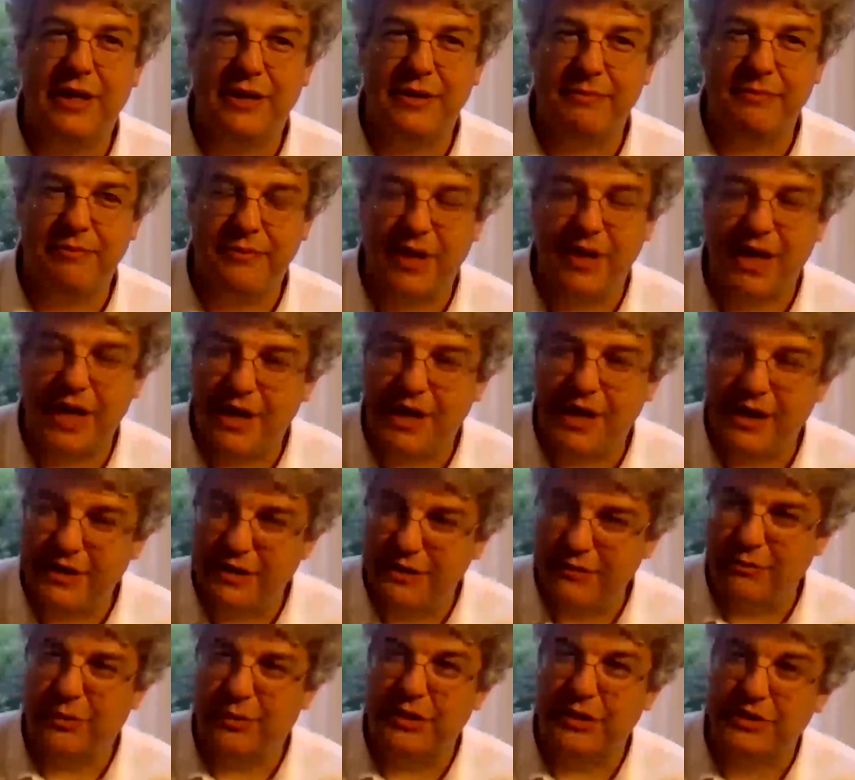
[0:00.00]

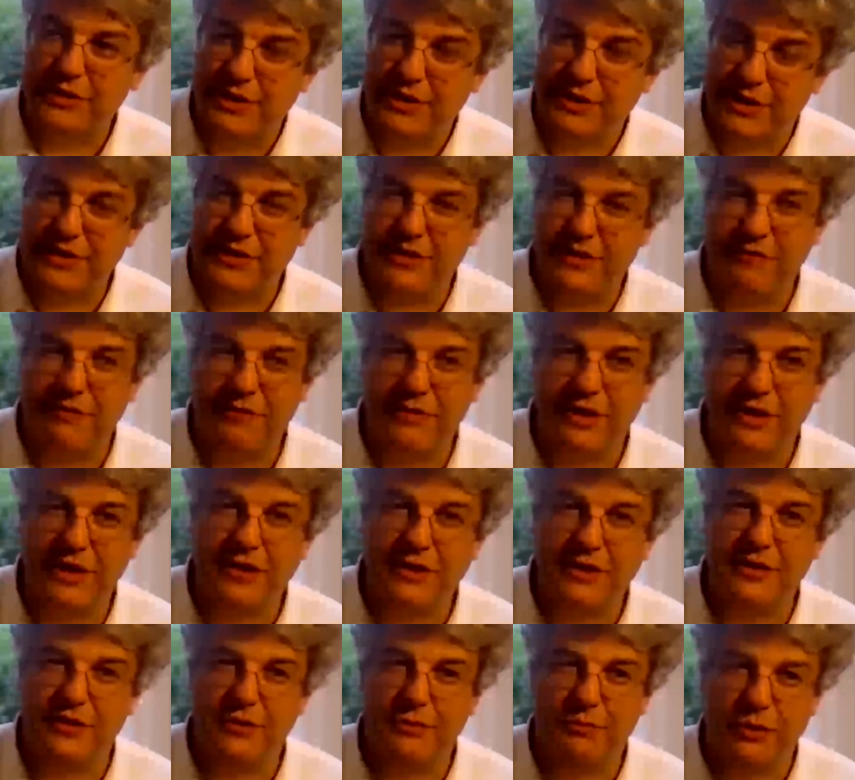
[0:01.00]
and it was less
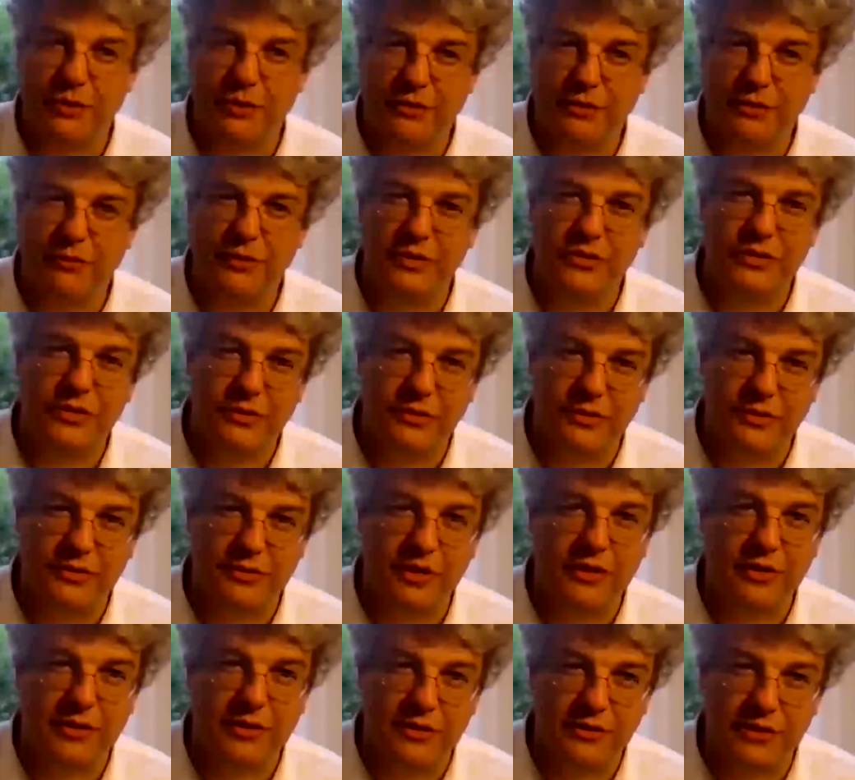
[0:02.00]
infectious, but it was
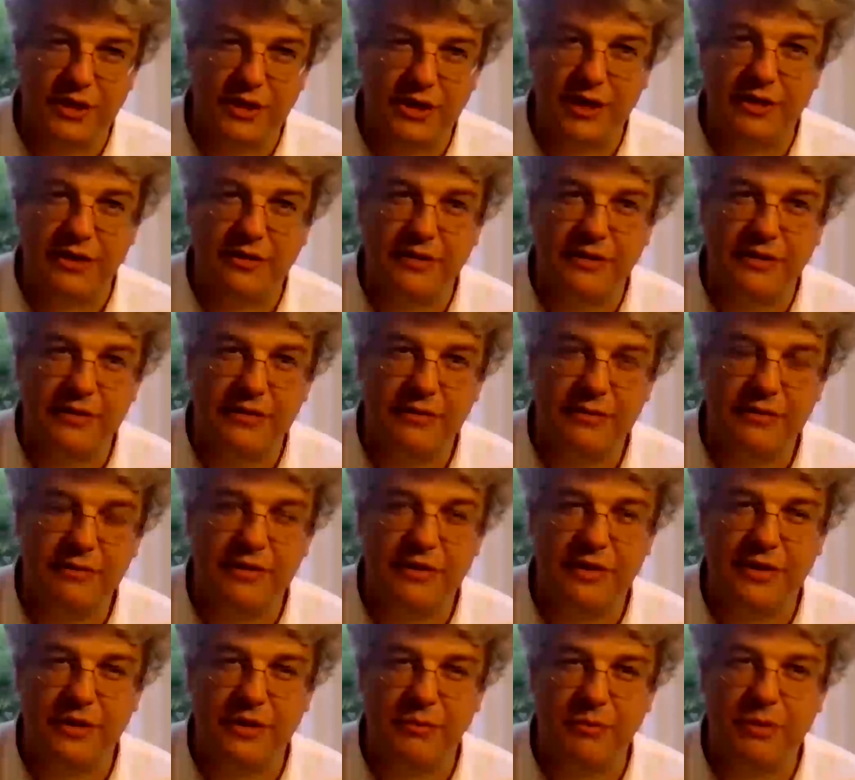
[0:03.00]
also contained
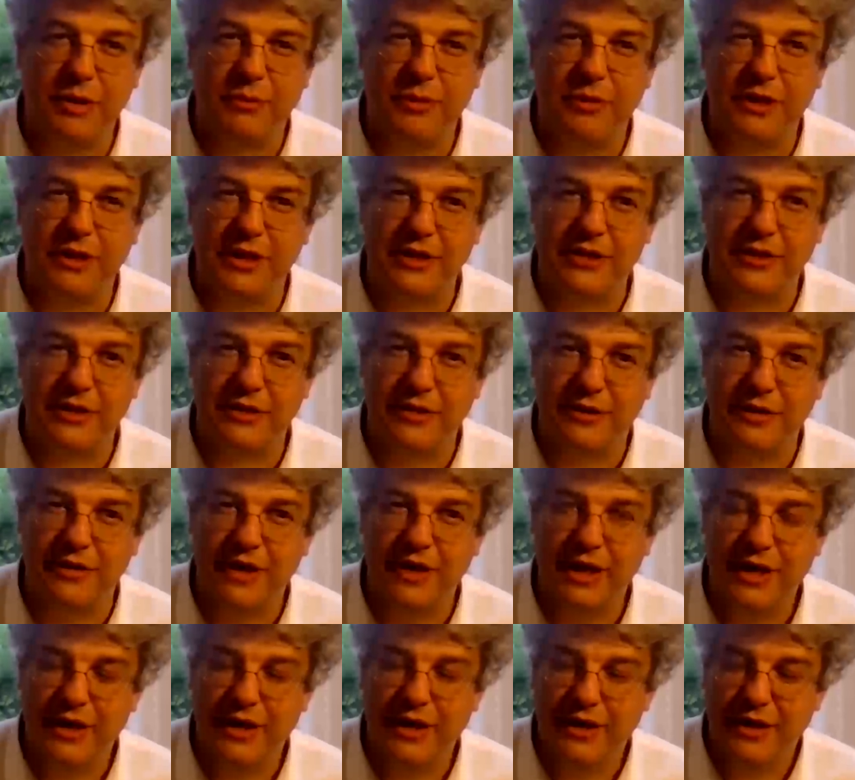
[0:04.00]
within the
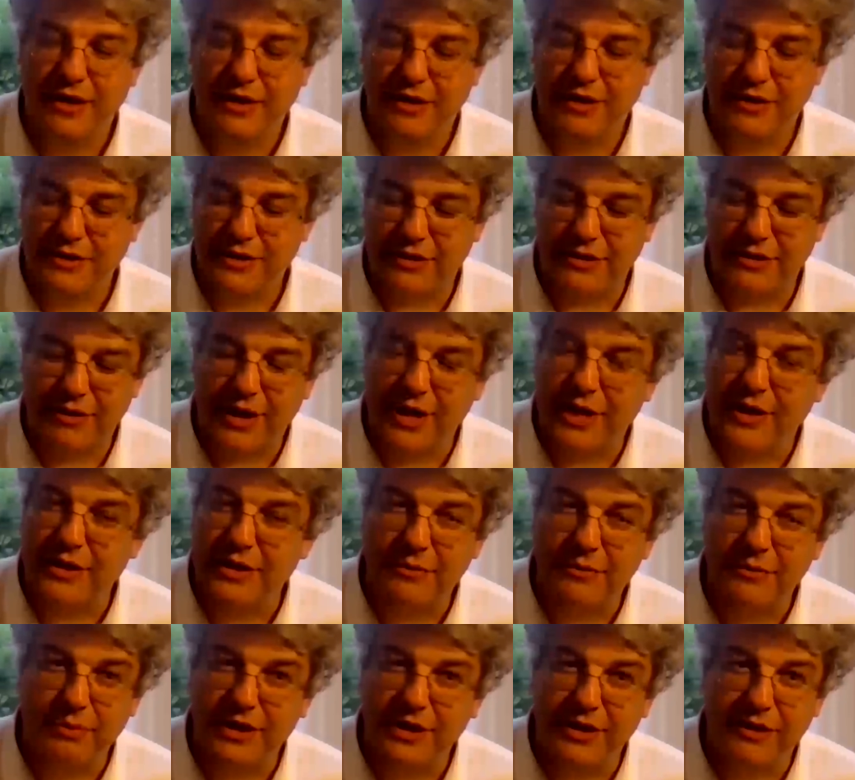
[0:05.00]
population. So
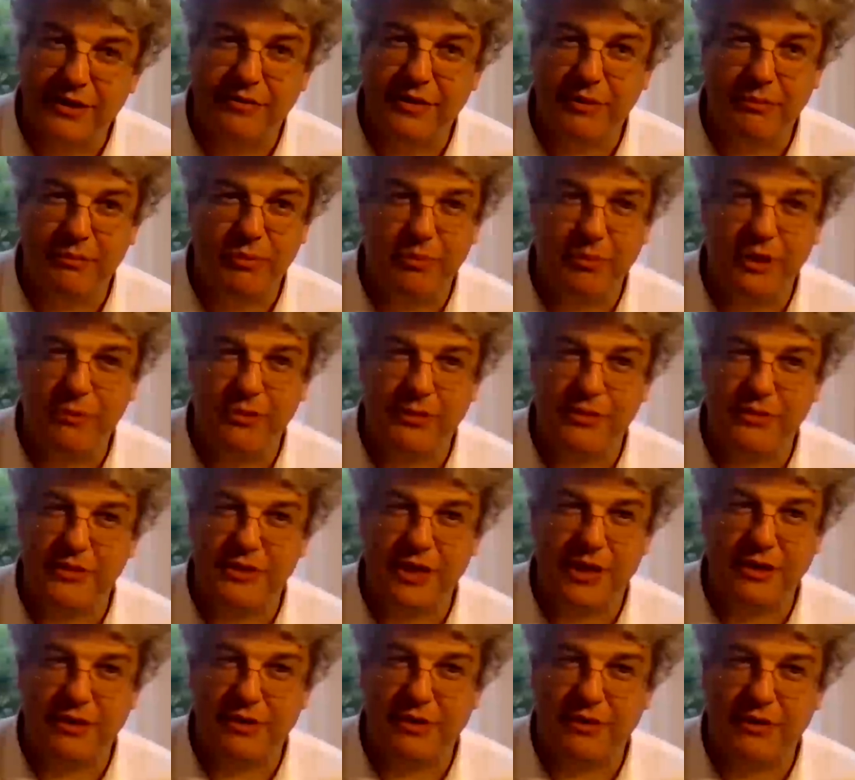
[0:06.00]
I don't believe that
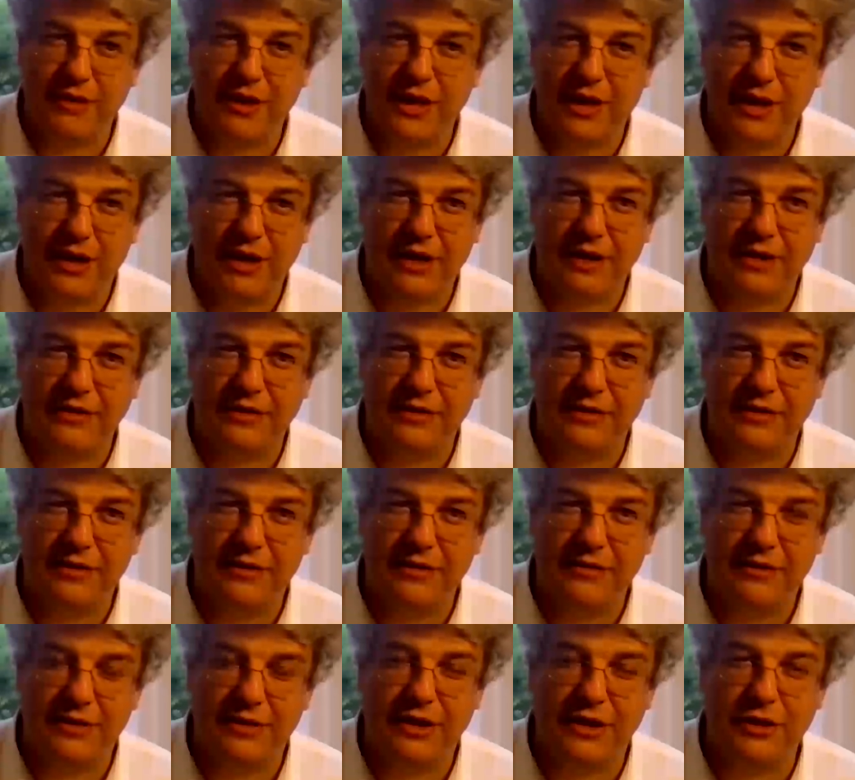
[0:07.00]
people generally had
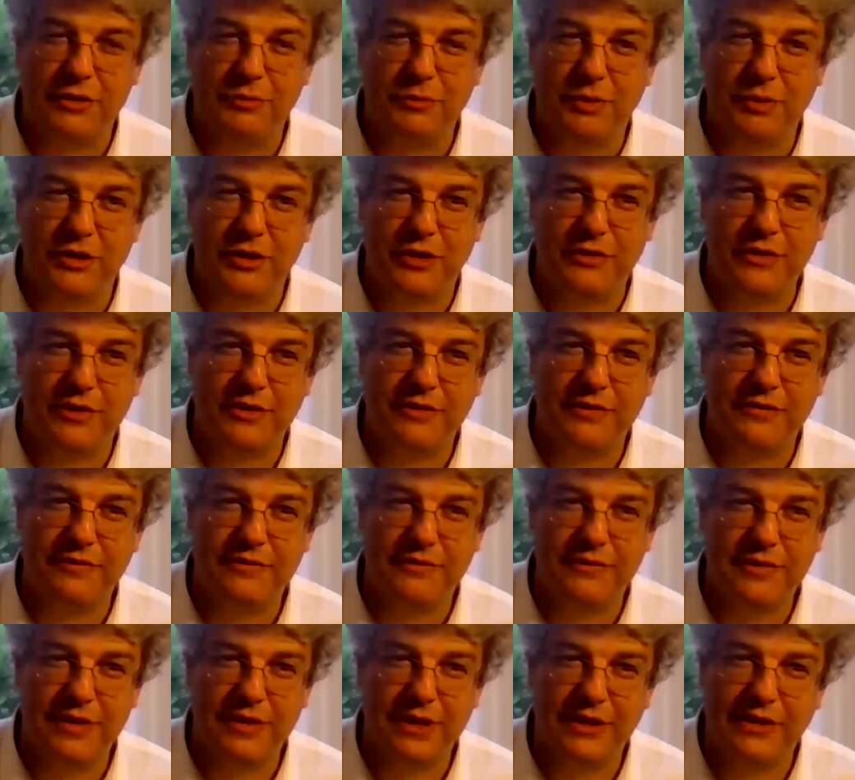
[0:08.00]
the
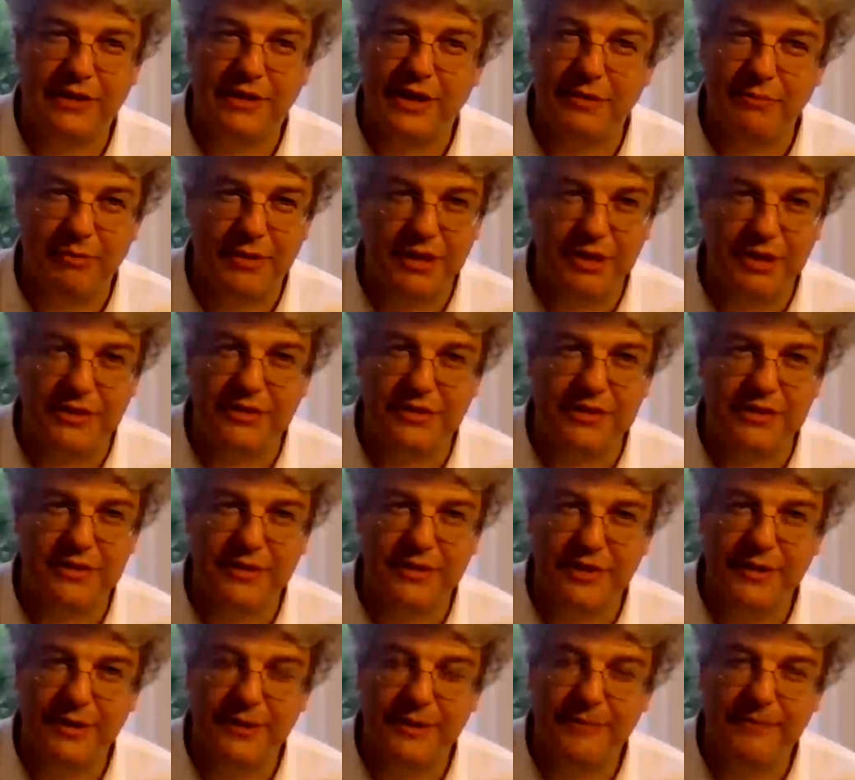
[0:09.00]
exposure, and that
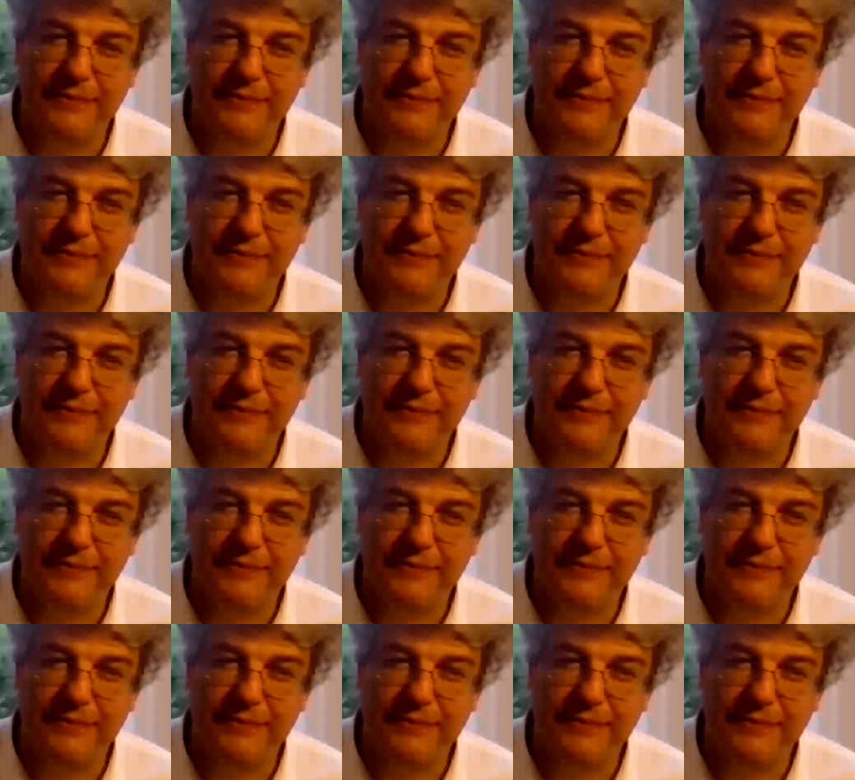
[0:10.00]
means